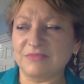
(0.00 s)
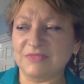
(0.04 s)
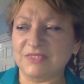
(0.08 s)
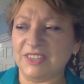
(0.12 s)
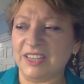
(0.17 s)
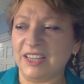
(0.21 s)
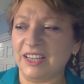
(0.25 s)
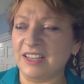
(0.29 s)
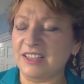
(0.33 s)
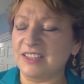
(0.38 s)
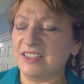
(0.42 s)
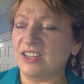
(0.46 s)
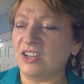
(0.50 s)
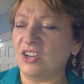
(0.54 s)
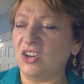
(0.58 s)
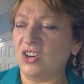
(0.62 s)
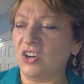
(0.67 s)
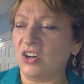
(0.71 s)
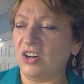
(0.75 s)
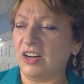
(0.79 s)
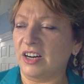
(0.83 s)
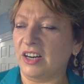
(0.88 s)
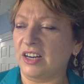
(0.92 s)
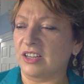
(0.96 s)
Things are
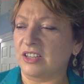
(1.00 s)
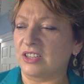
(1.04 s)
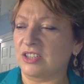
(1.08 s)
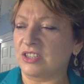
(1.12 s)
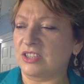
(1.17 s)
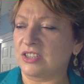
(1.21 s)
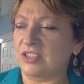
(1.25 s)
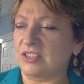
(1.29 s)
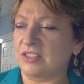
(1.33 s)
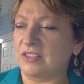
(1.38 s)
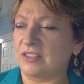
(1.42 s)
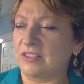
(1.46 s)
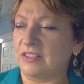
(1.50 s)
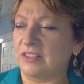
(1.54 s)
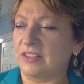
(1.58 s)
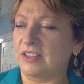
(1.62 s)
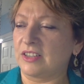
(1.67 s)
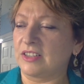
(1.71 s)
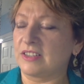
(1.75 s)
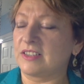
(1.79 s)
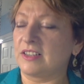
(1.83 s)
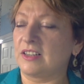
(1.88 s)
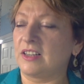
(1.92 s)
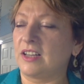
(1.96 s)
harsh.
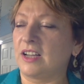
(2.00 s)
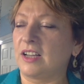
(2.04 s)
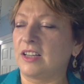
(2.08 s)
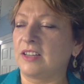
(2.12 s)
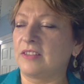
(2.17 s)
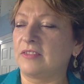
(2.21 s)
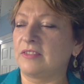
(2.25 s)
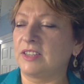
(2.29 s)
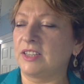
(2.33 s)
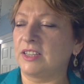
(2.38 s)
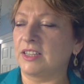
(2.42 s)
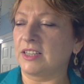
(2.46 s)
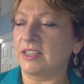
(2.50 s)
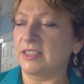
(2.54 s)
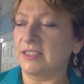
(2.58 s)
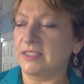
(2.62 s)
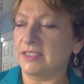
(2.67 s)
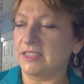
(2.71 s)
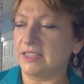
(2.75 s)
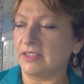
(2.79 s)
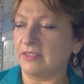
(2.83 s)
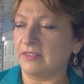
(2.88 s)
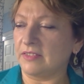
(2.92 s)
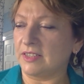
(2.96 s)
There's a lot of
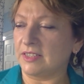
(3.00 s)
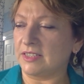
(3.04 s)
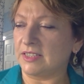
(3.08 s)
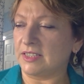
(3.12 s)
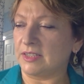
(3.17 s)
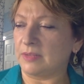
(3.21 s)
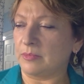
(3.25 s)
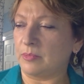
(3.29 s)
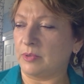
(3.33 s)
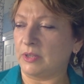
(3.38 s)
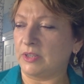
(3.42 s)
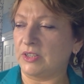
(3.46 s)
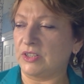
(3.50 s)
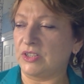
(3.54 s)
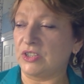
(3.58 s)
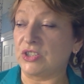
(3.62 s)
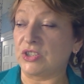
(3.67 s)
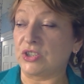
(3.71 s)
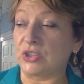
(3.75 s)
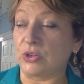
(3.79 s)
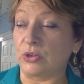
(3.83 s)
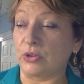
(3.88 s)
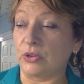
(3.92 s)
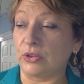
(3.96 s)
negativity, but it's
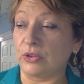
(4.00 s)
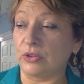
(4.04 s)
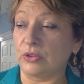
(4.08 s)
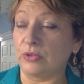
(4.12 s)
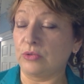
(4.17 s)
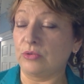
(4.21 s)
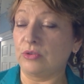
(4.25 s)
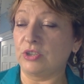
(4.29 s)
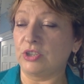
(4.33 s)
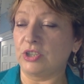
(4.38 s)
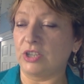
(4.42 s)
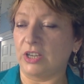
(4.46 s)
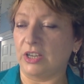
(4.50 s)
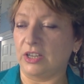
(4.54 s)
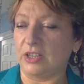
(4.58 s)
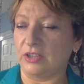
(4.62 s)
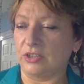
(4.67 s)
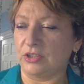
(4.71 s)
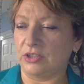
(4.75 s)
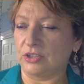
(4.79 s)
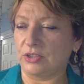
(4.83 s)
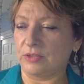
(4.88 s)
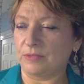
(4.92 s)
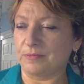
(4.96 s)
going to
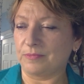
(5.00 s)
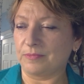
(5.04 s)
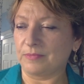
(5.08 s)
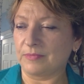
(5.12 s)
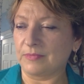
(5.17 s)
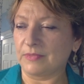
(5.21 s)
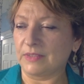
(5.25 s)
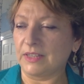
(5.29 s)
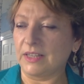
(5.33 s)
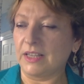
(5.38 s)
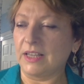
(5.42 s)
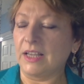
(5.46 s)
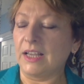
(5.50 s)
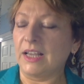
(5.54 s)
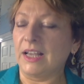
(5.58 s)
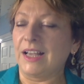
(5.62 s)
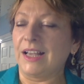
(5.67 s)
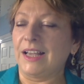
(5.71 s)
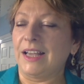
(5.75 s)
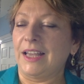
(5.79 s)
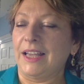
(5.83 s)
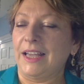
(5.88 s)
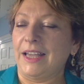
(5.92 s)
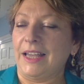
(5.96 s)
change.
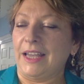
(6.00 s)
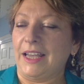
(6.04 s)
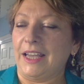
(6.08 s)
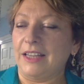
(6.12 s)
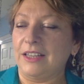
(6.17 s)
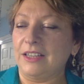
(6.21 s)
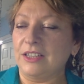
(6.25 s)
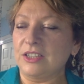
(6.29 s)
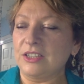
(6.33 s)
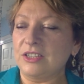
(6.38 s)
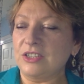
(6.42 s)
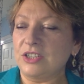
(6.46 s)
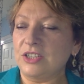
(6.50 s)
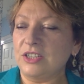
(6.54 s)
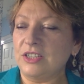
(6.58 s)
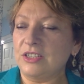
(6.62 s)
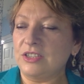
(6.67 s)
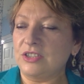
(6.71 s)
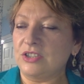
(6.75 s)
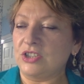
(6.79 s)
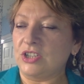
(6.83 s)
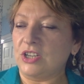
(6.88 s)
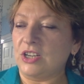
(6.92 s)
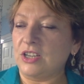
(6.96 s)
Energy is
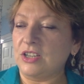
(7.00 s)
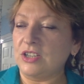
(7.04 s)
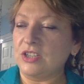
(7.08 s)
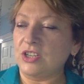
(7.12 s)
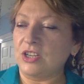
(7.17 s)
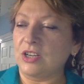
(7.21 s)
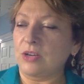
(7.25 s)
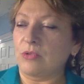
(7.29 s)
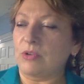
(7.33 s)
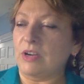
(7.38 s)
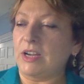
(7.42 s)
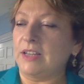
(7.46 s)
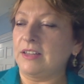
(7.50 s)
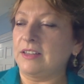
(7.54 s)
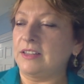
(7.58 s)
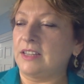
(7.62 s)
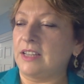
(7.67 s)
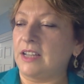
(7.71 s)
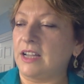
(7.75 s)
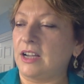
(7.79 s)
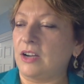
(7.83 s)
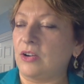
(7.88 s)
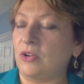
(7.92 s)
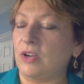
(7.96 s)
changing right
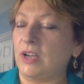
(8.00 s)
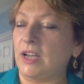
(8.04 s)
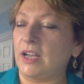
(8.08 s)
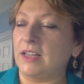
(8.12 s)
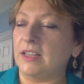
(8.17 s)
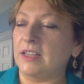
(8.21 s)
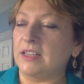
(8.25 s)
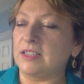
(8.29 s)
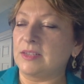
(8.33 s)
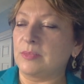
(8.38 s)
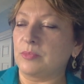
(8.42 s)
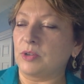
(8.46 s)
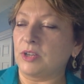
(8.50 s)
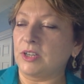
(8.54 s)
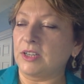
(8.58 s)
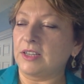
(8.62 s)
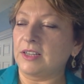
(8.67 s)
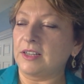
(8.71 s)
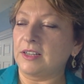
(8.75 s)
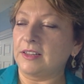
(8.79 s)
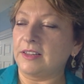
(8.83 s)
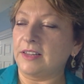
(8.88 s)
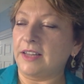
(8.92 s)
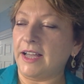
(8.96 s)
now, and it's
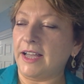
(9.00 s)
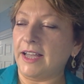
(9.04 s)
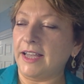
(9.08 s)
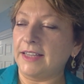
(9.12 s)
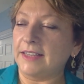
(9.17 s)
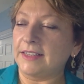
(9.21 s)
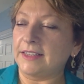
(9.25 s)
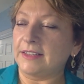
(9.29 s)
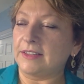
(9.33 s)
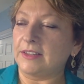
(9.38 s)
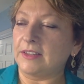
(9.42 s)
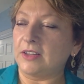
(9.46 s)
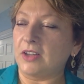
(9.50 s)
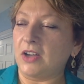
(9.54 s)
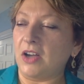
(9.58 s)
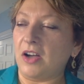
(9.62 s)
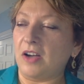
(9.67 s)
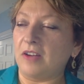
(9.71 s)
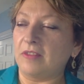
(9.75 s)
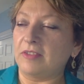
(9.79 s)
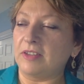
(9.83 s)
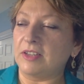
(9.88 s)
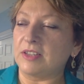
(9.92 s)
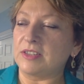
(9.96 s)
bringing light and
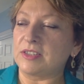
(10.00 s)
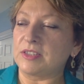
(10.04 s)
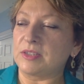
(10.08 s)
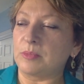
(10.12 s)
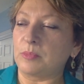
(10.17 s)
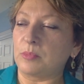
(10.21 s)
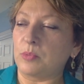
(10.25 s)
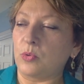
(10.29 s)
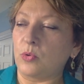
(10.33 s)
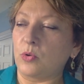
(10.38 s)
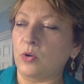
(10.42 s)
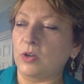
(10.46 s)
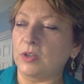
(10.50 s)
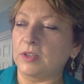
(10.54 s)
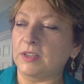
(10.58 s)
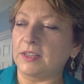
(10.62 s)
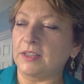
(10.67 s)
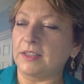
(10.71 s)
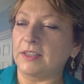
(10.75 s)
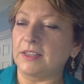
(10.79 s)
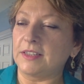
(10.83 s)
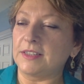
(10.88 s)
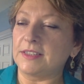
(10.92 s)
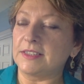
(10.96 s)
love and support,
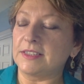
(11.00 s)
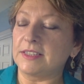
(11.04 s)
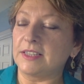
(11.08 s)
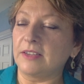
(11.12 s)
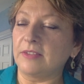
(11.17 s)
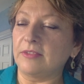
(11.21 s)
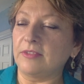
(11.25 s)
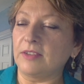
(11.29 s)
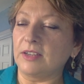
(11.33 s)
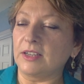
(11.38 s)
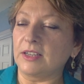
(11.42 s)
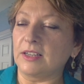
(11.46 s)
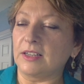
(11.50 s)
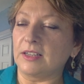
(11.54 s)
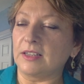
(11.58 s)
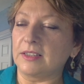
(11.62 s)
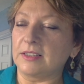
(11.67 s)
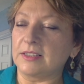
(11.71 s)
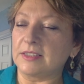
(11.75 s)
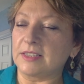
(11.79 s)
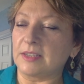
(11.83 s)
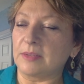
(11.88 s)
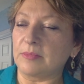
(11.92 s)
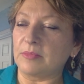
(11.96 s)
and it's difficult
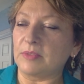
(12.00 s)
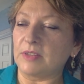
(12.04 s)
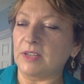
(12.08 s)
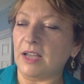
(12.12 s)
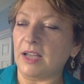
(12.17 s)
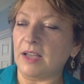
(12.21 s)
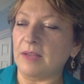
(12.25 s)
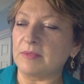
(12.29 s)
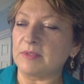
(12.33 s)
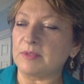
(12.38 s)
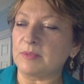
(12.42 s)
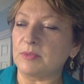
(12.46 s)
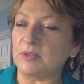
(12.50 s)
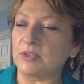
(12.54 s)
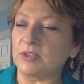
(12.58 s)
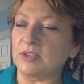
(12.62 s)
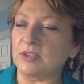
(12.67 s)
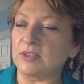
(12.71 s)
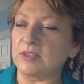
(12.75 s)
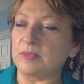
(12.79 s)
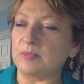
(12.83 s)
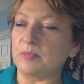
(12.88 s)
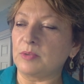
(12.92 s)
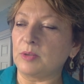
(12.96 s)
sometimes
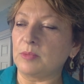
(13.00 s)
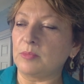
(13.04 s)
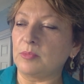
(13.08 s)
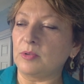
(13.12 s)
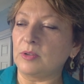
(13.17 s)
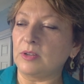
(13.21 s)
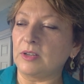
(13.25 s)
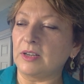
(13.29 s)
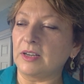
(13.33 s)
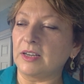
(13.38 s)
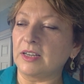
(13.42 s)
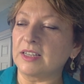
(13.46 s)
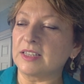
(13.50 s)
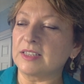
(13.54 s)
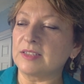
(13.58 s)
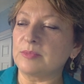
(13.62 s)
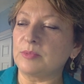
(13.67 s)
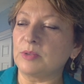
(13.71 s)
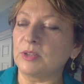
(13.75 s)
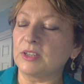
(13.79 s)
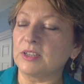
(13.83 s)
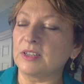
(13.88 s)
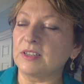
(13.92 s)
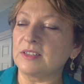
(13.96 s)
because people are
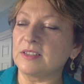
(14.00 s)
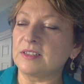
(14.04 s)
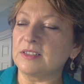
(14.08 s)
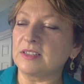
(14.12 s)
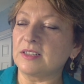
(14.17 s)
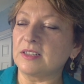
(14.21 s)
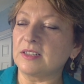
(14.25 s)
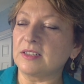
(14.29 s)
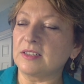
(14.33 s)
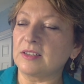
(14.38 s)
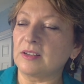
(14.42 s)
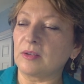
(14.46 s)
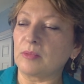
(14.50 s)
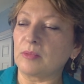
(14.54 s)
experiencing